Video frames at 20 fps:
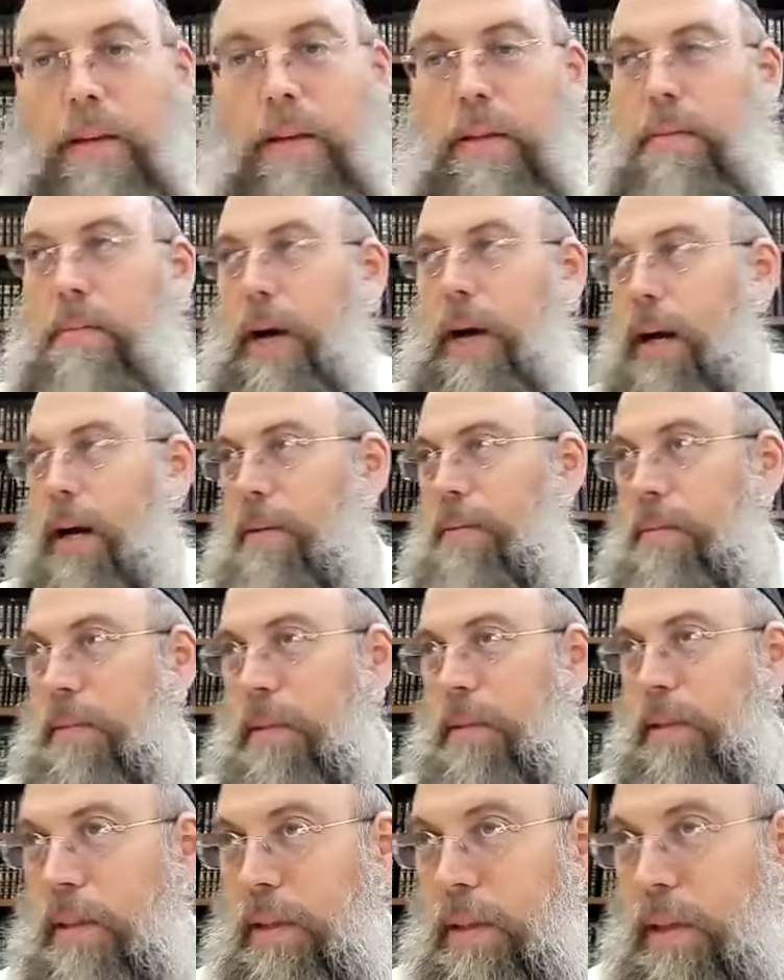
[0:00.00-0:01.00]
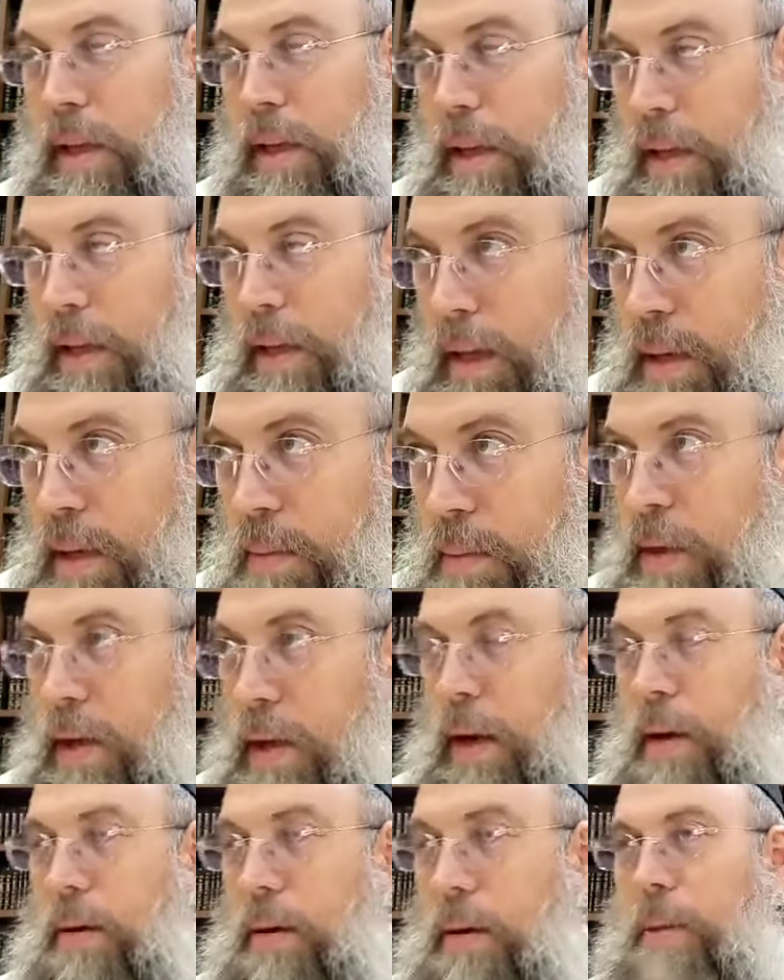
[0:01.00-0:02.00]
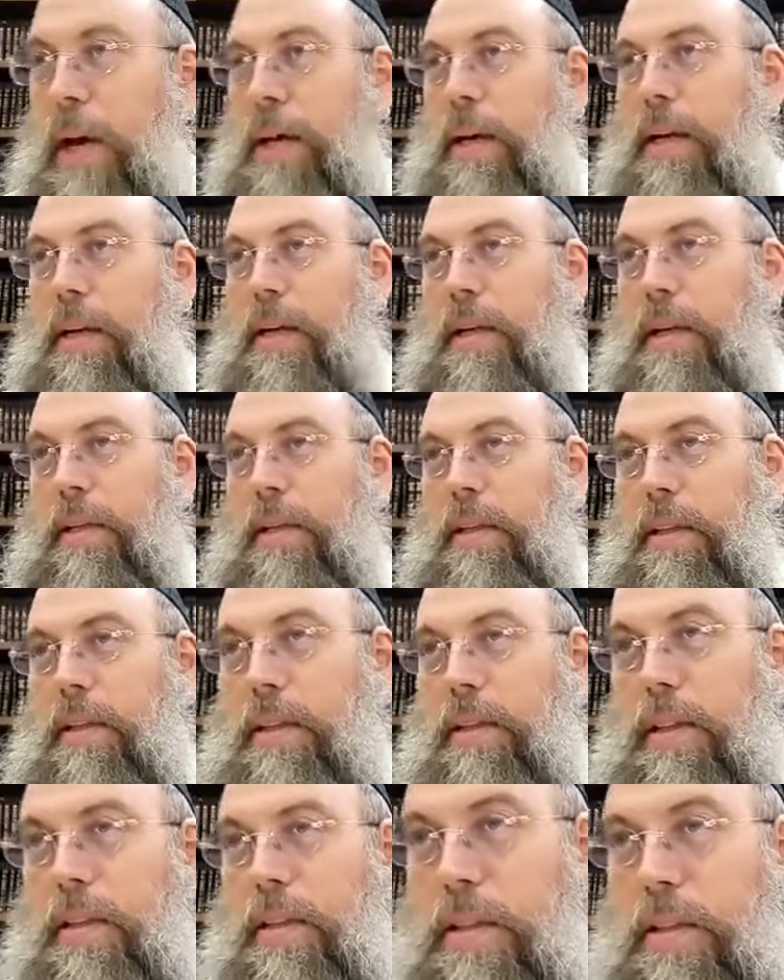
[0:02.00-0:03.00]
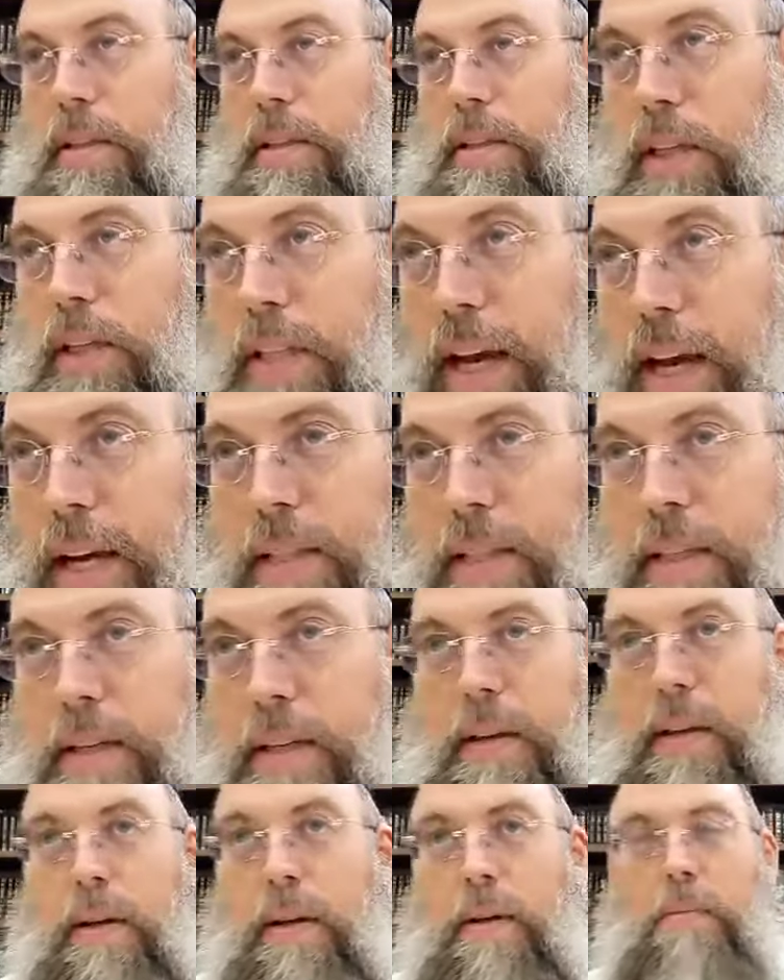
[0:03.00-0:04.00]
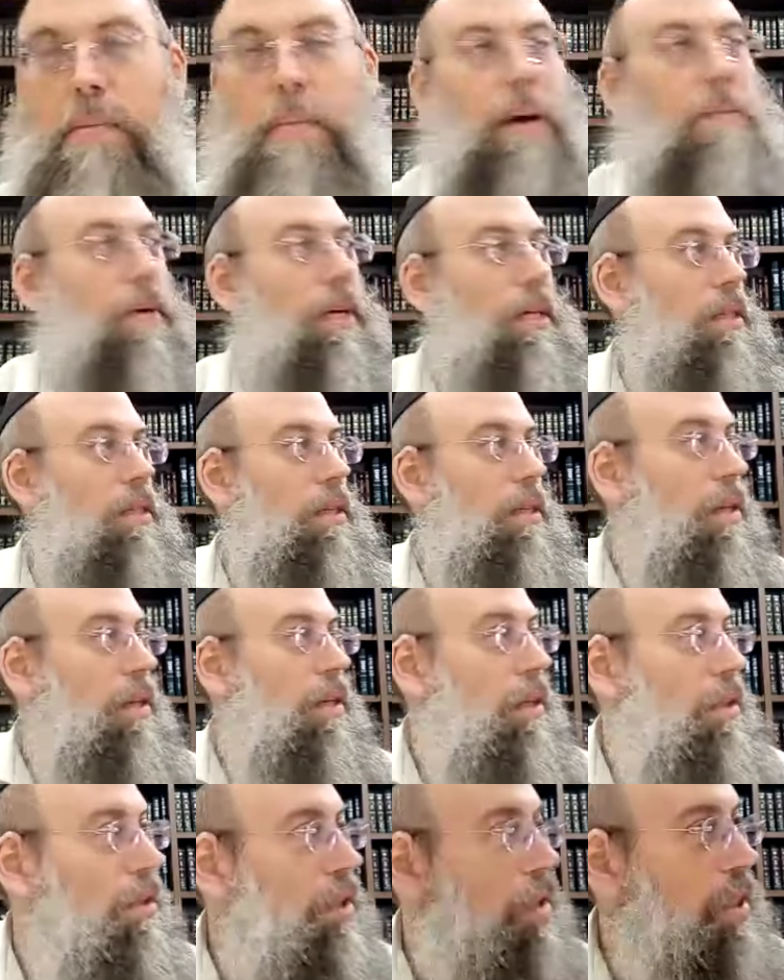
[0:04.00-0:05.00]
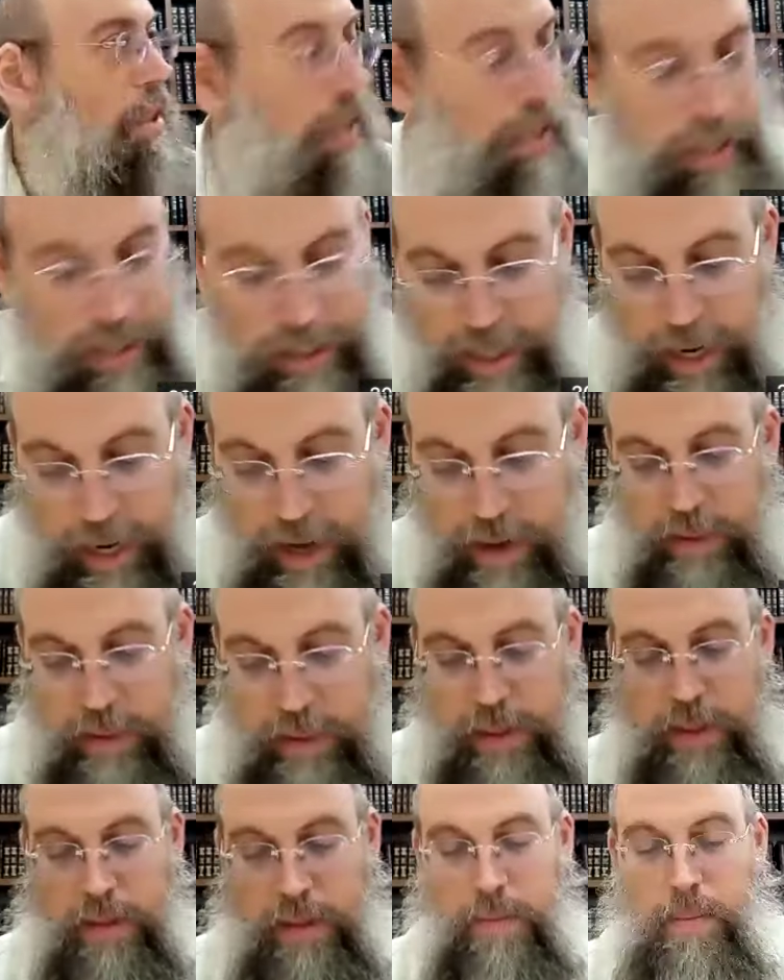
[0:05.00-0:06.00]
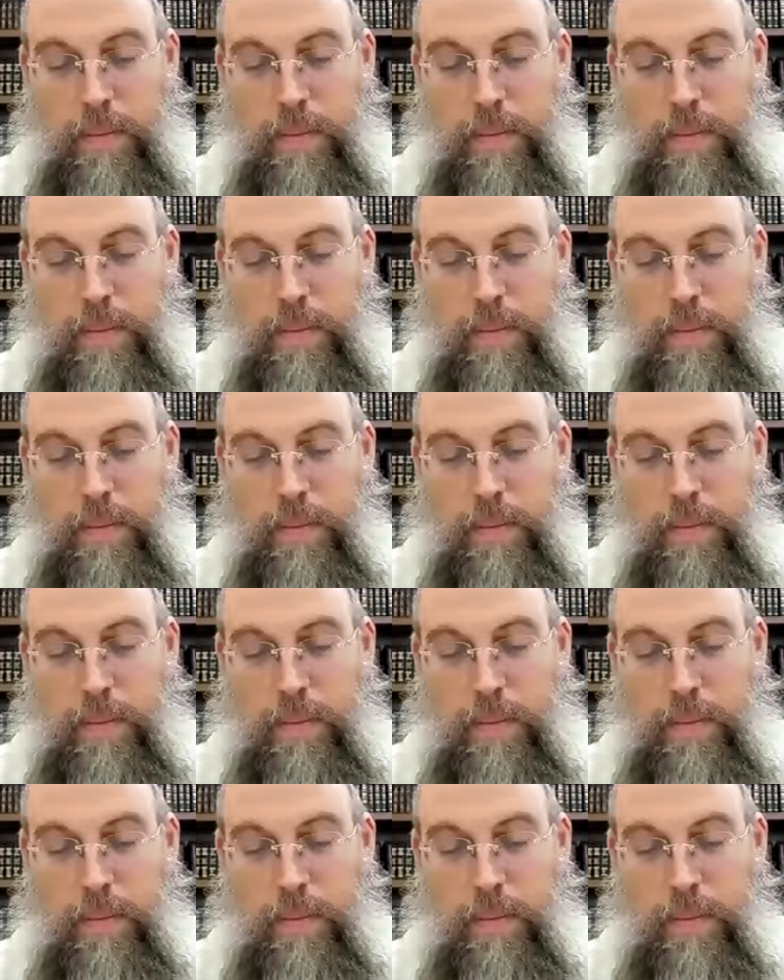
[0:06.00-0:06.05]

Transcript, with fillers: ma in in, Hebrew, in Aramaic is just as ma basic, just as his house.